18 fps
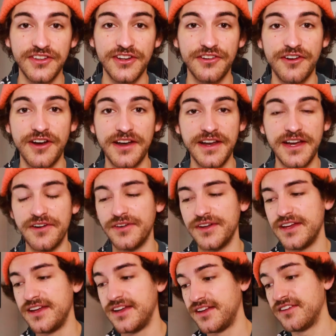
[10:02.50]
sick right now.
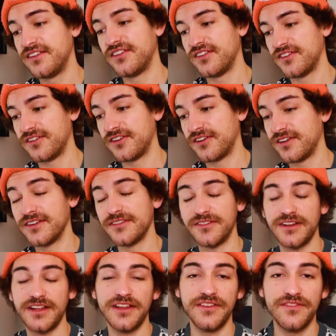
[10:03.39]

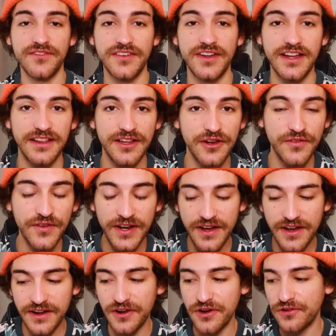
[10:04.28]
Well, a little
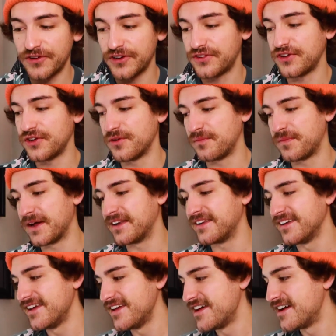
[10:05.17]
bit hungover too.
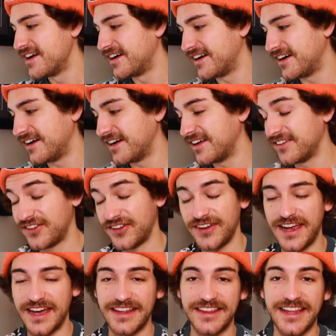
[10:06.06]
But
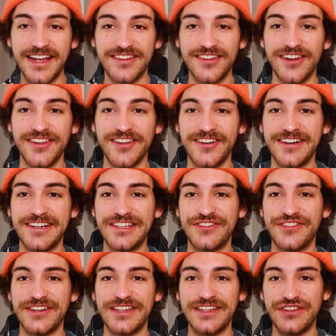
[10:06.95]
so yeah, that's all there
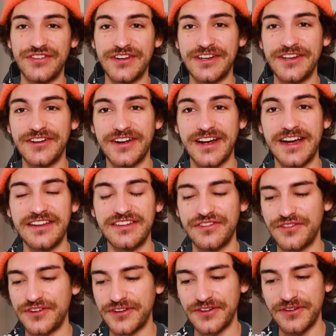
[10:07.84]
is for this video, guys.
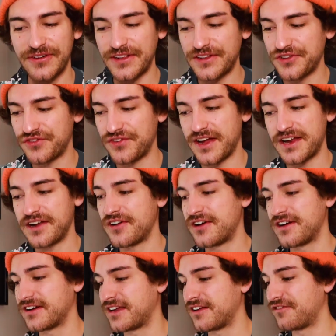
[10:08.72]
If you're an Oilers fan,
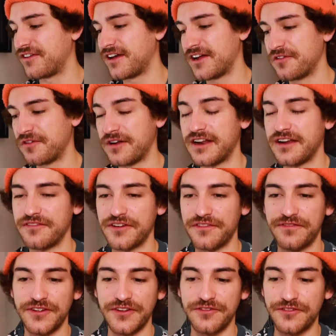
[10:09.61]
hockey fan,
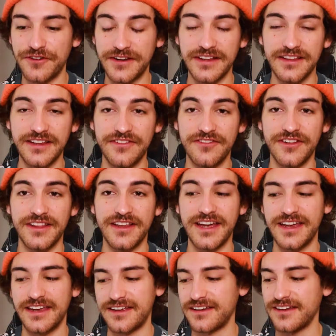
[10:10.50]
whatever, feel free to leave a
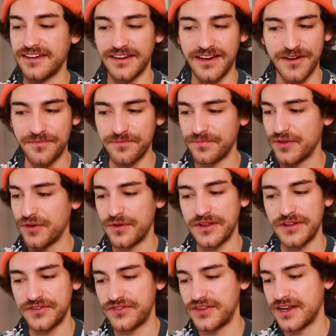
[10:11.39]
like. The
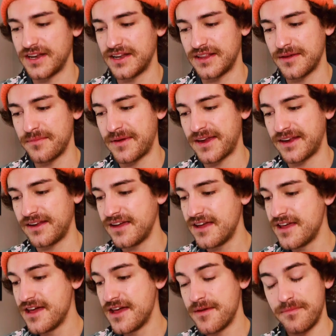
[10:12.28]
Oilers did it. They made
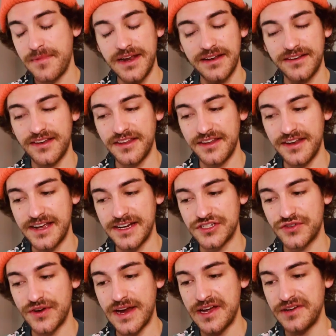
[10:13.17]
it to the
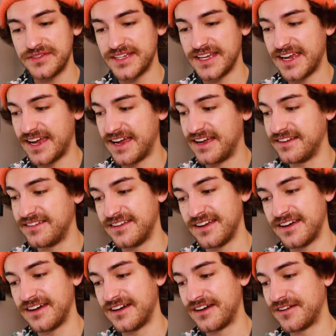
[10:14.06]
next round. And
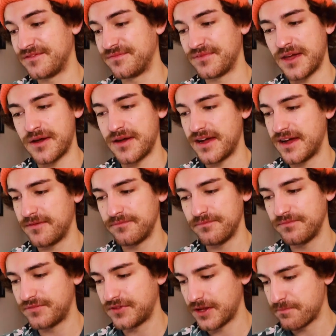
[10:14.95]

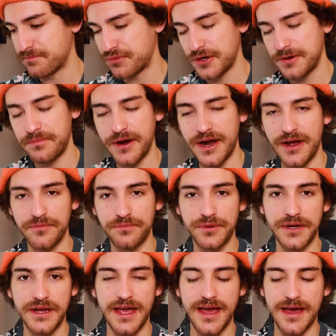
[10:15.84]
I'm pretty proud,
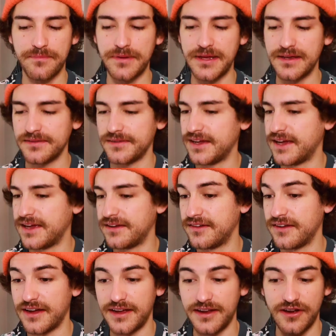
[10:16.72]
pretty happy.
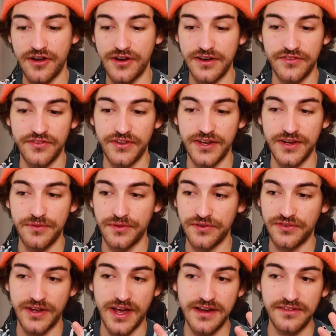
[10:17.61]
And I honestly
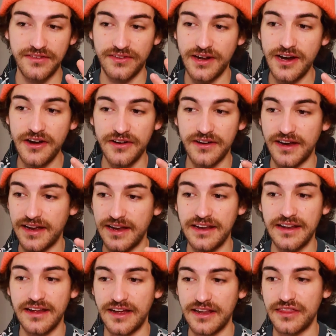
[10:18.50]
was kind of scared.
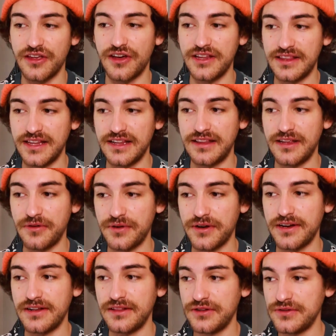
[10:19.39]
I thought that they
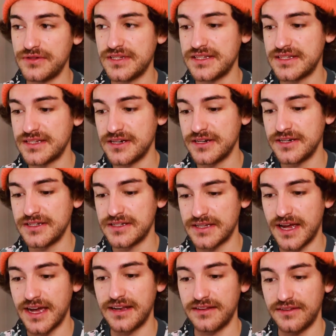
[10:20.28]
were going to lose the
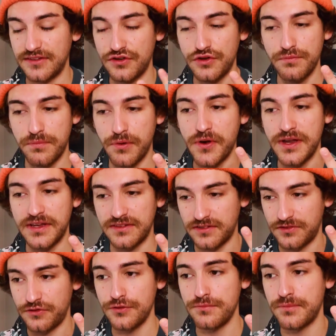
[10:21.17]
series at 2
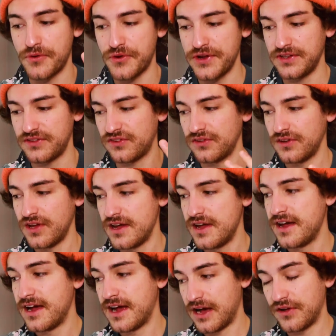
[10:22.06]
points. 2 points.
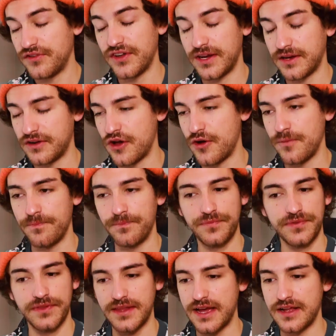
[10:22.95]
I was like, nope,
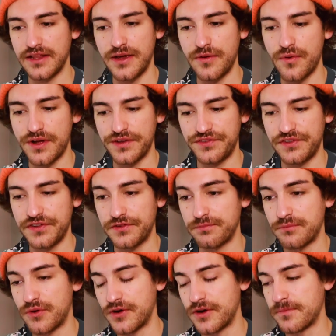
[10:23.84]
LA wants
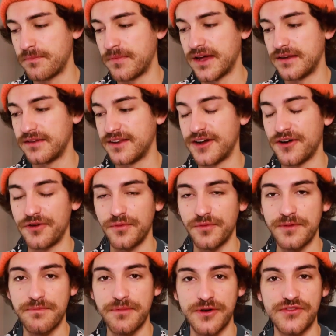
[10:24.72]
this more. But no,
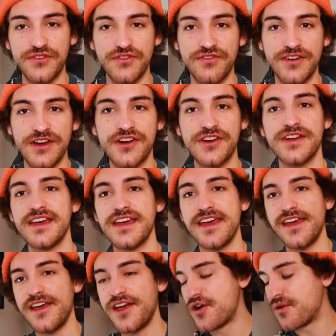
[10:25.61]
we persevered.
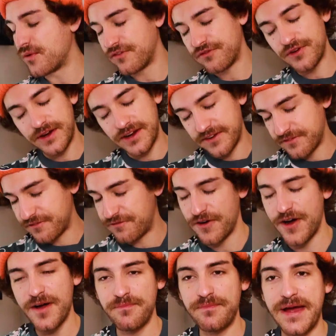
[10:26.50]
We freaking
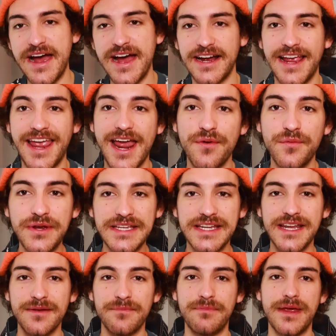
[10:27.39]
fought back and we
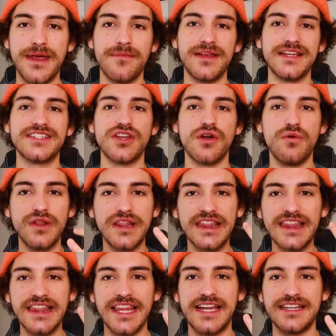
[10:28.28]
did it, baby. So
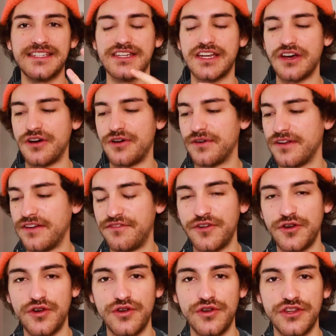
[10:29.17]
let's go.
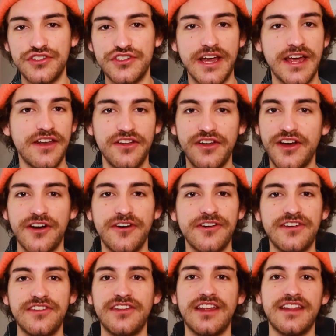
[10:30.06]
If you're new to the channel, I
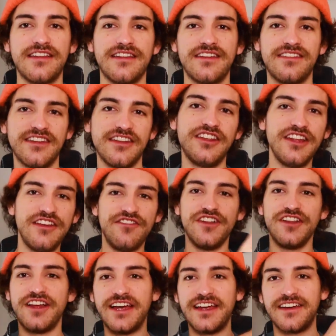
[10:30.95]
already said this. Leave
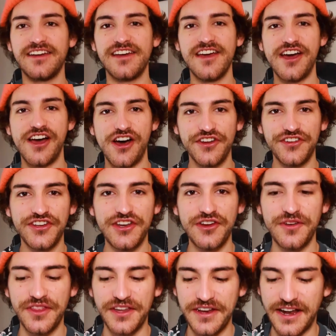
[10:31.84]
a like. I'll see
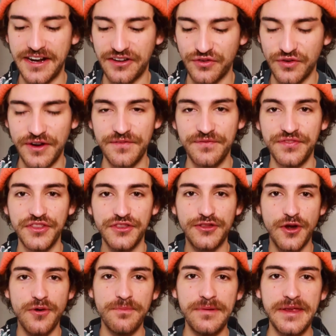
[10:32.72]
you in the next one.
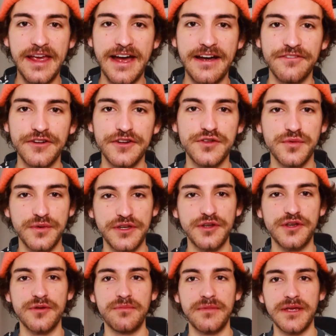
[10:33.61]
Don't be average when
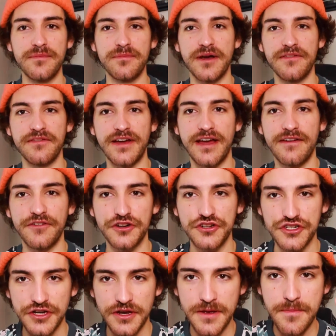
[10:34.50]
you can be above
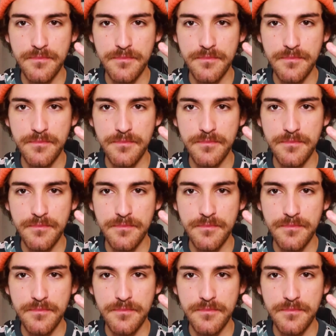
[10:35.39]
average.